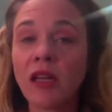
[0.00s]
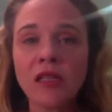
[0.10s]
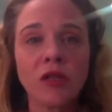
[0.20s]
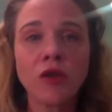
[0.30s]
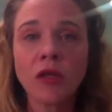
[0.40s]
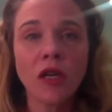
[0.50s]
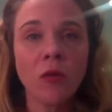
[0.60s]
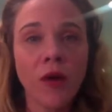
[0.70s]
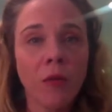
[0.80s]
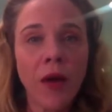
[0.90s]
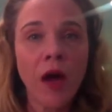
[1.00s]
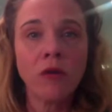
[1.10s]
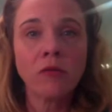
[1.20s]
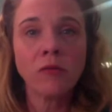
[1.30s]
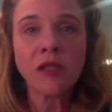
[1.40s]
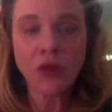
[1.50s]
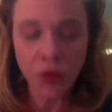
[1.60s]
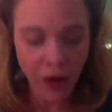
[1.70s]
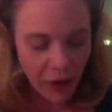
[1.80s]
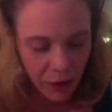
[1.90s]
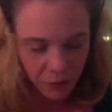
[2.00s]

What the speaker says: learn a little bit about Mr. Lincoln.